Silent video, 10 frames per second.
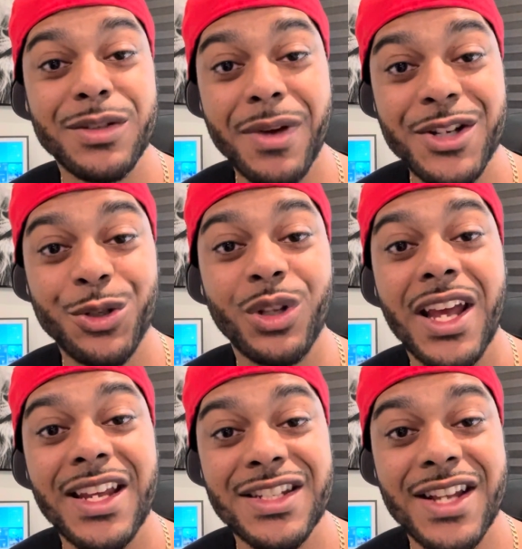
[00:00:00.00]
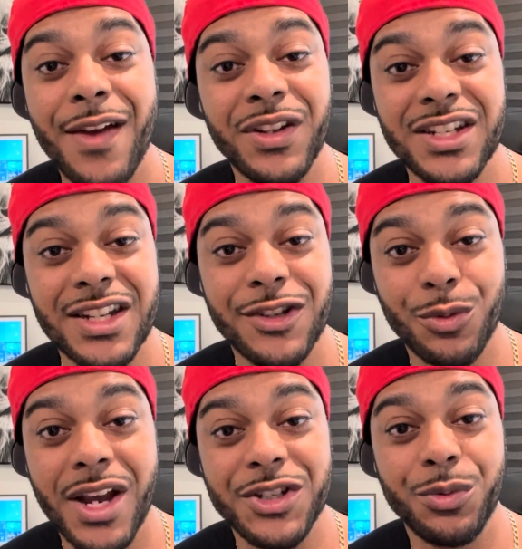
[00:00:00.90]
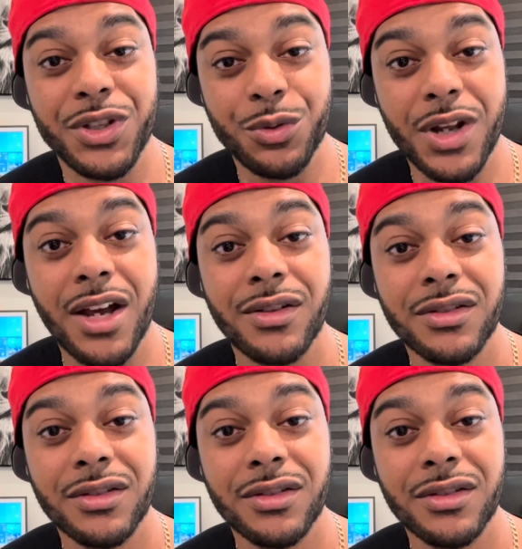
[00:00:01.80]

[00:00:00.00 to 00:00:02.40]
special that he's having this interaction with you now.